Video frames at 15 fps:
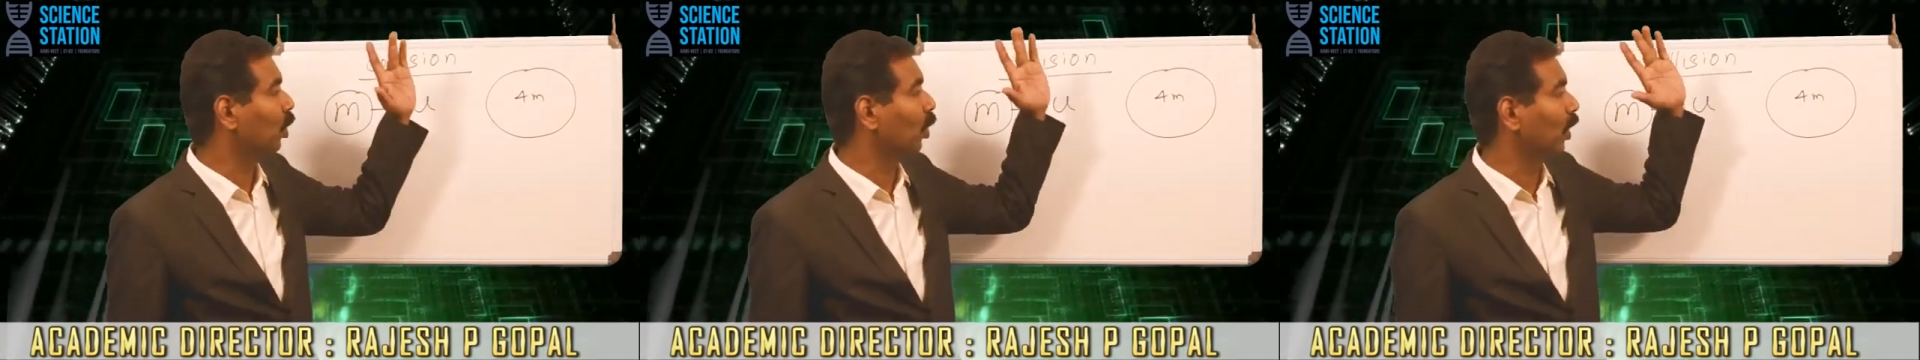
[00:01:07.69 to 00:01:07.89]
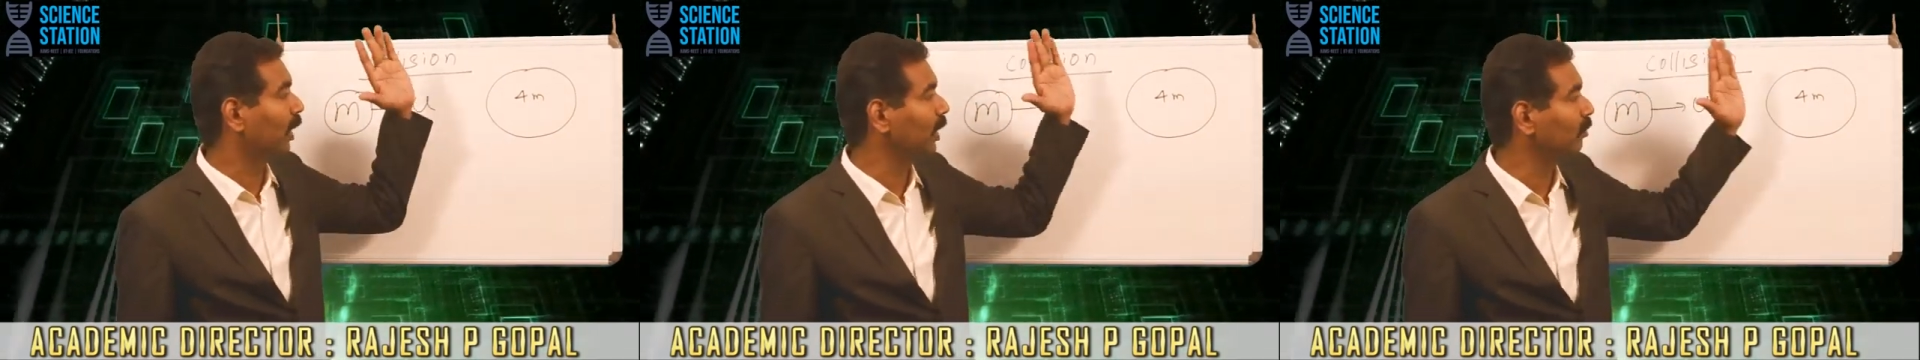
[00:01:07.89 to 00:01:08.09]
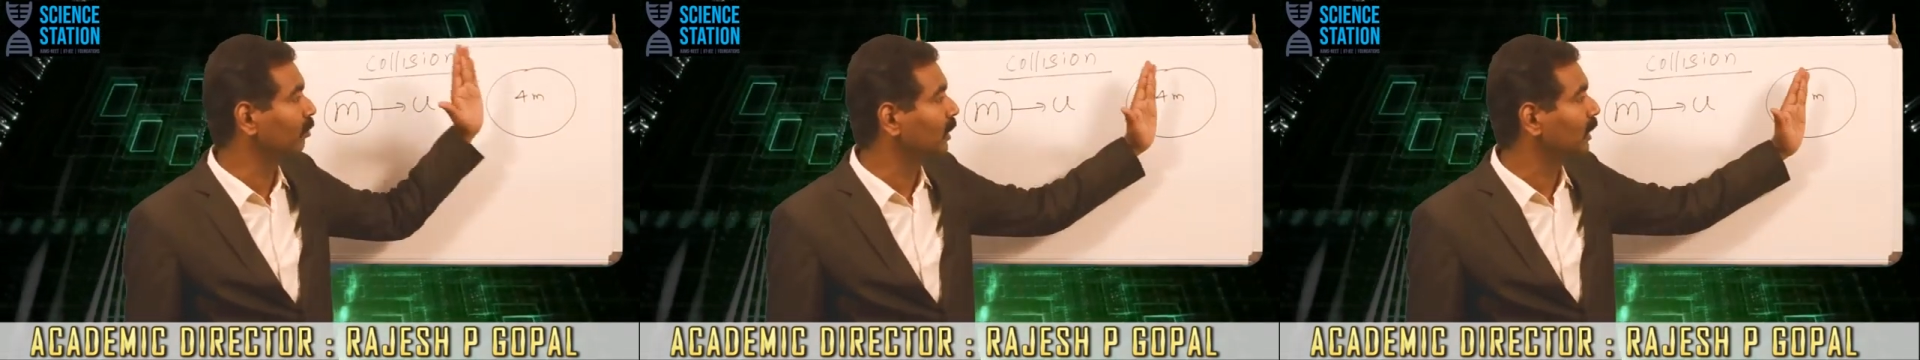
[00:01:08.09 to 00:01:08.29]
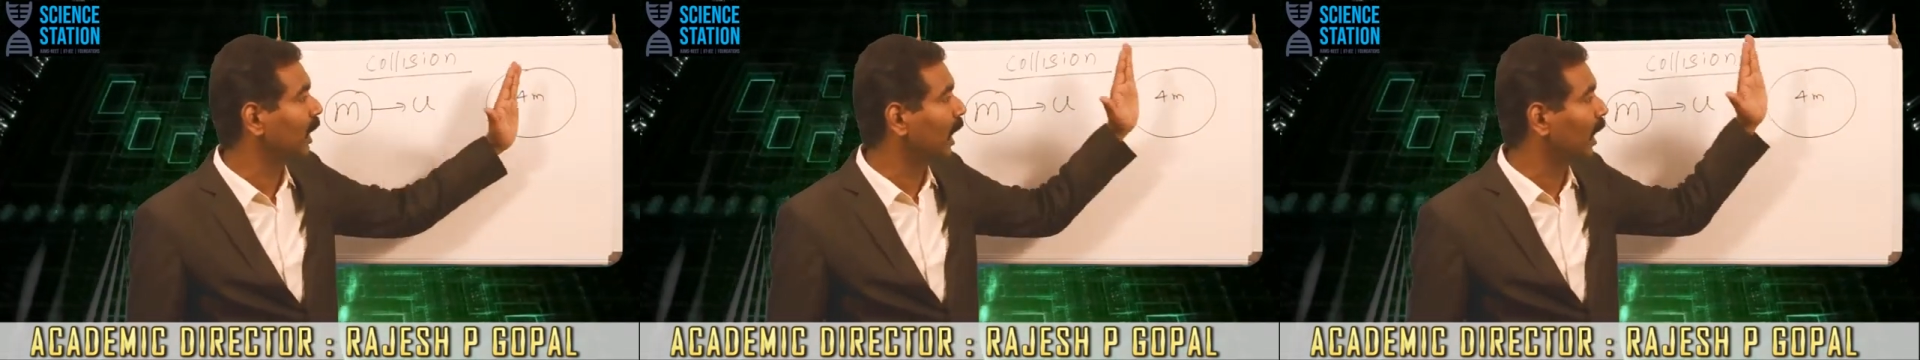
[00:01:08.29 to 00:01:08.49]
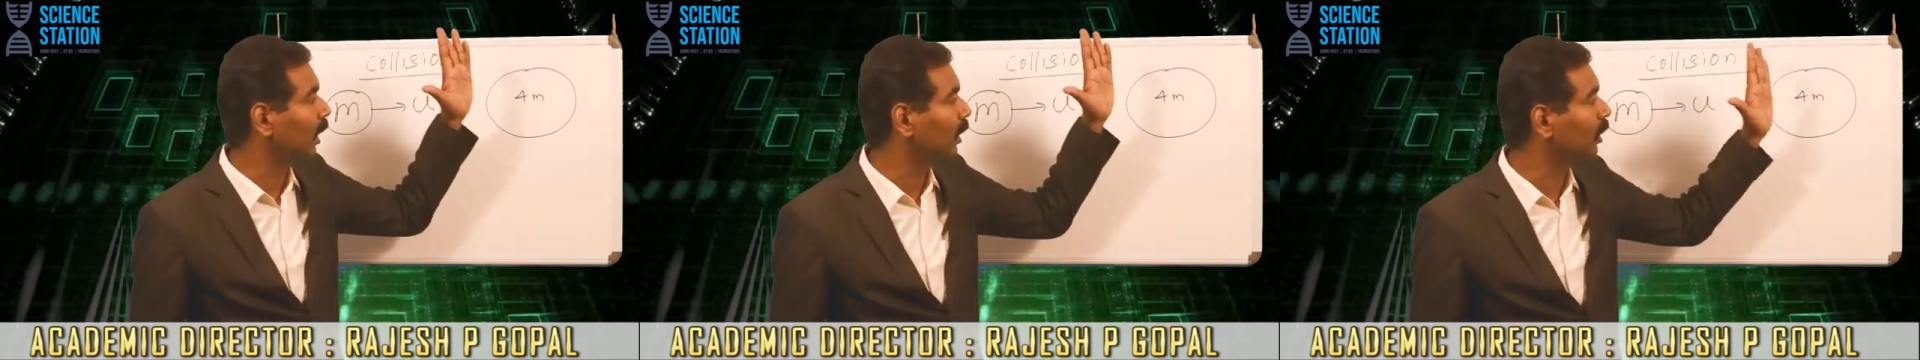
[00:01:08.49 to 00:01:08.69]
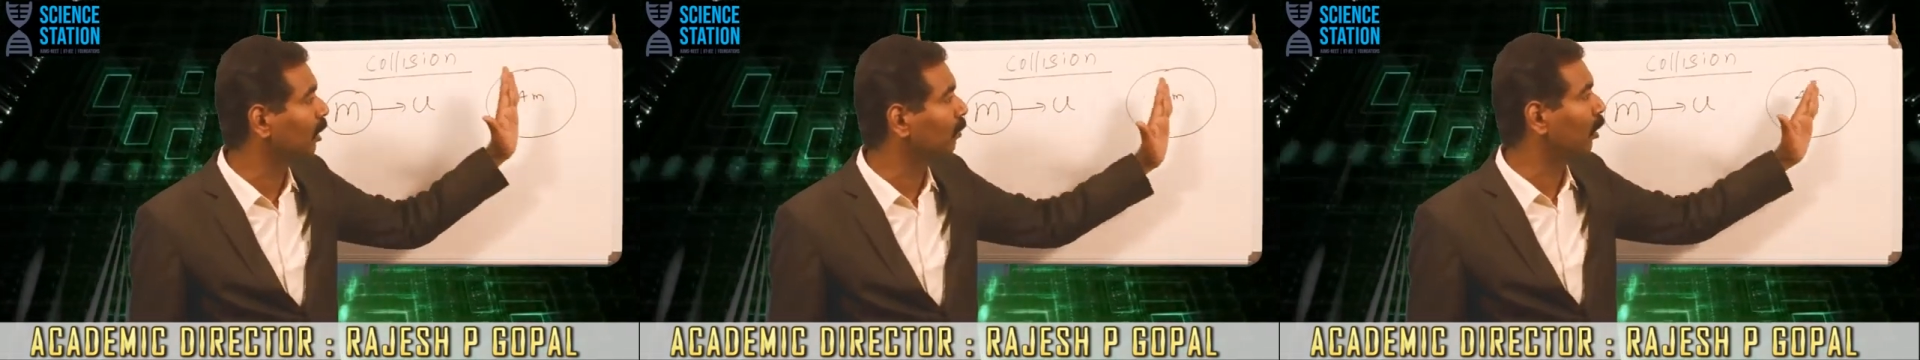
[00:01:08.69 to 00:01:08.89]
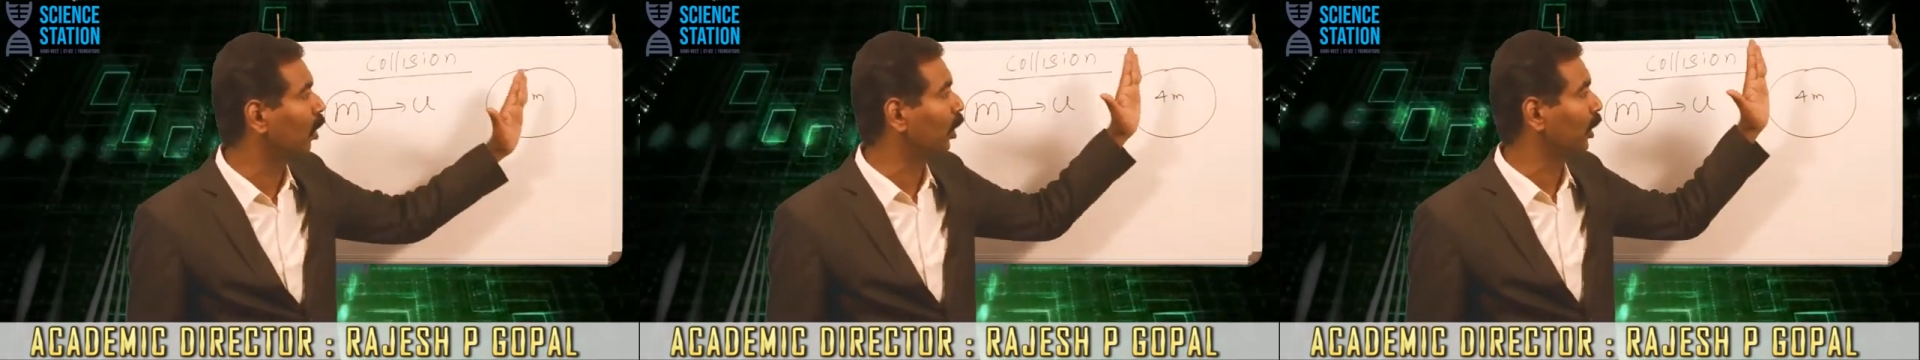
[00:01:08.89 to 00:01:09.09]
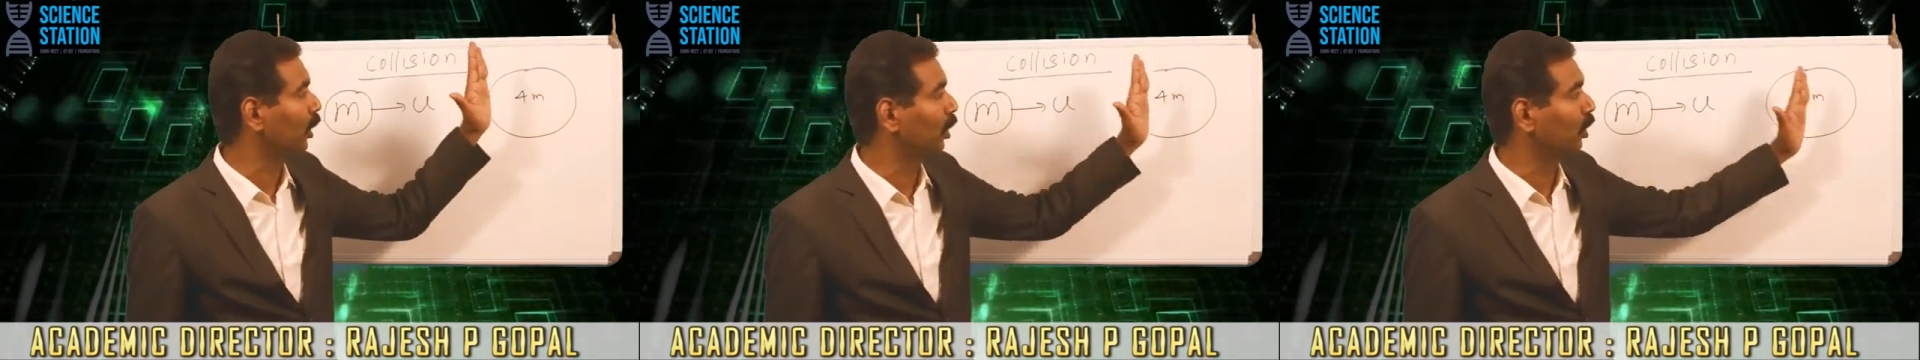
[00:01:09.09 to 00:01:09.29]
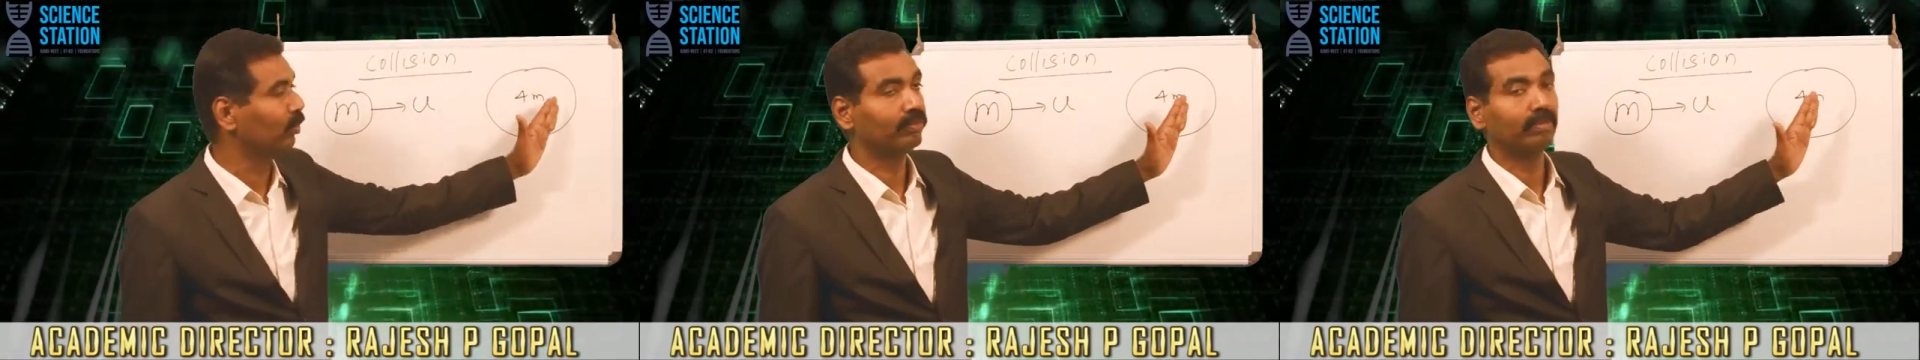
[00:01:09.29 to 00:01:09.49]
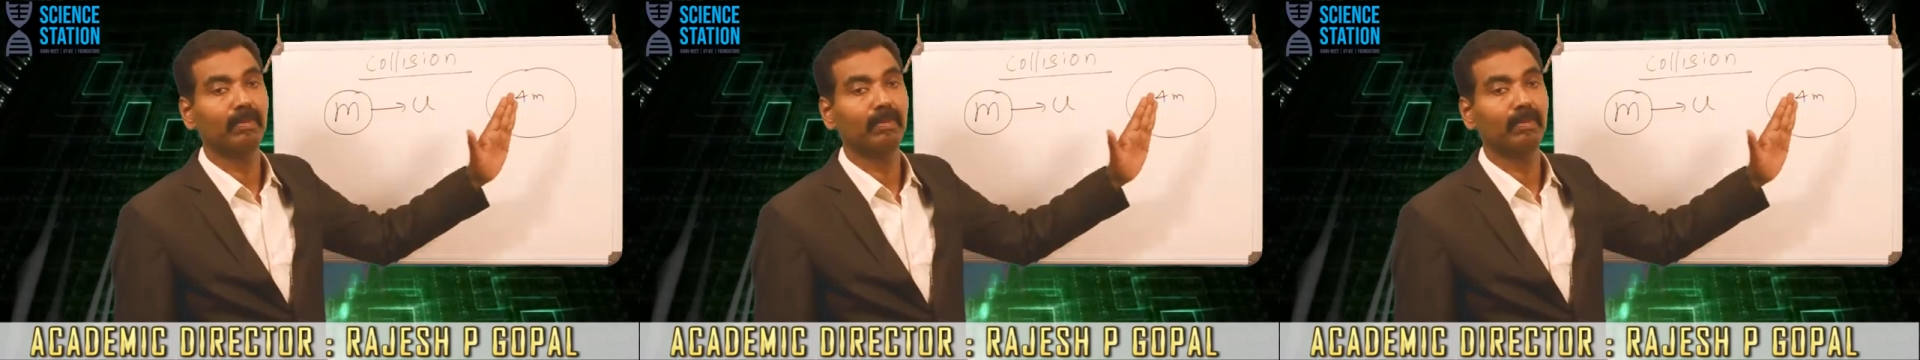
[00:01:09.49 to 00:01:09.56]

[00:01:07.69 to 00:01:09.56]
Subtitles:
collide with another body of